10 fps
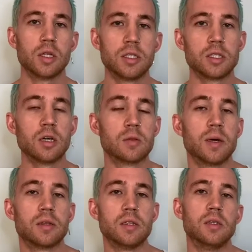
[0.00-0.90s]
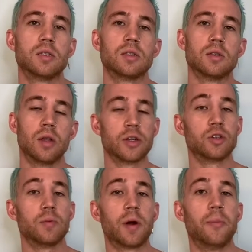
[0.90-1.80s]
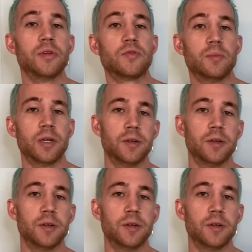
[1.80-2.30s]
let's talk about these luxury apartments for a minute.